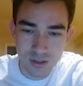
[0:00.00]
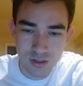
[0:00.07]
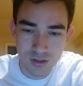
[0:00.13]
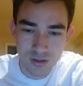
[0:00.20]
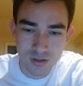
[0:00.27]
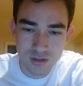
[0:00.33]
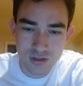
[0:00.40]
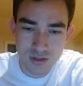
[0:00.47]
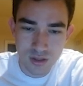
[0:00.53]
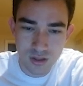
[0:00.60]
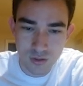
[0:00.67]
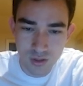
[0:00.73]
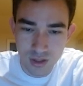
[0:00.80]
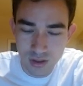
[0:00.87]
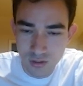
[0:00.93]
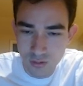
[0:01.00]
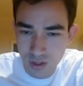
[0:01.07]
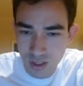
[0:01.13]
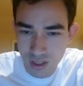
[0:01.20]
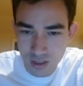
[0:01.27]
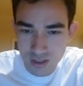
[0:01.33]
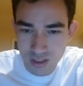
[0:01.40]
So
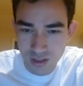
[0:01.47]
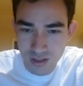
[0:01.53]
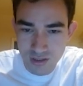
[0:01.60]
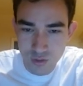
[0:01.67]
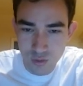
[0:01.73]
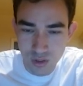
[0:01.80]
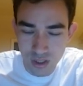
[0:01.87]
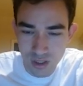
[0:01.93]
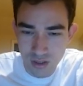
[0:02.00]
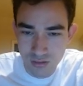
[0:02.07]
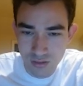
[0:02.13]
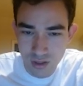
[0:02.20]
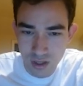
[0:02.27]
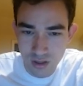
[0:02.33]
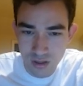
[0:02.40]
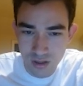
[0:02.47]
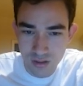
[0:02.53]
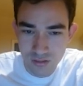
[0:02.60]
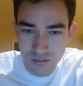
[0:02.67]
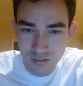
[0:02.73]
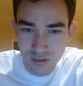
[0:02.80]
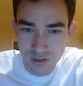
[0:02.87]
e3, I take his queen, and
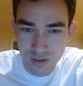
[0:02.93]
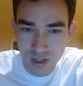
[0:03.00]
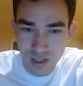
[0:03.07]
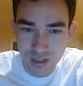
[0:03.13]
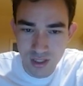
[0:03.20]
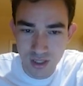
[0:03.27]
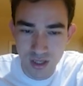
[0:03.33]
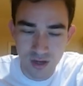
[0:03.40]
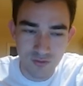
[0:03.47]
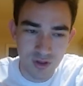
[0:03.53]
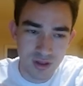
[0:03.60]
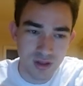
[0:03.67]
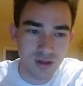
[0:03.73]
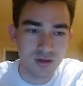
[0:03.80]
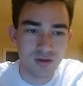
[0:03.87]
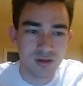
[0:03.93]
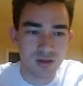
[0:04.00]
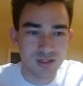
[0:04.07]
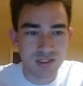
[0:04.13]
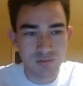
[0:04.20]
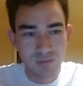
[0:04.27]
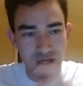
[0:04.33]
then I take everything, and
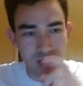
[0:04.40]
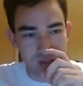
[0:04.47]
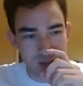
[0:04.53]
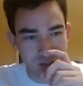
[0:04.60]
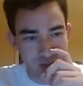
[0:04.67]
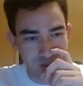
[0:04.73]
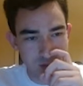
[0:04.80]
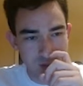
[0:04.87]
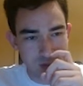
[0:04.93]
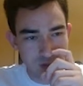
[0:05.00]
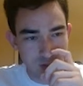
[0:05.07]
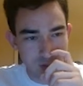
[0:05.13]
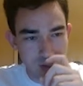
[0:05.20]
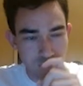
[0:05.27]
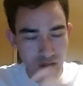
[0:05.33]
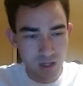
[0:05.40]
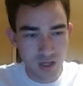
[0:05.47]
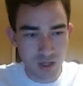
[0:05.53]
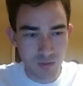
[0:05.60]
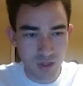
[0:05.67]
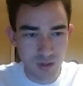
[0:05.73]
it's mate. Okay, now I'm going to be